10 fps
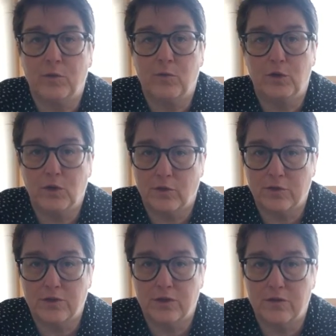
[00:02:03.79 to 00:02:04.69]
We put you on
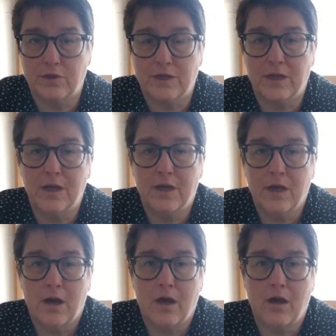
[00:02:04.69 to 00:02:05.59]
the service.
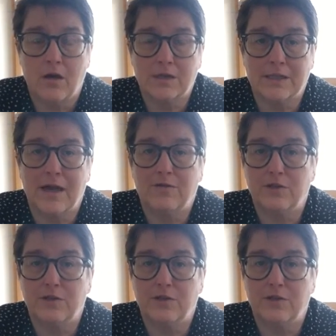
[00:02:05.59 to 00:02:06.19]
Our staff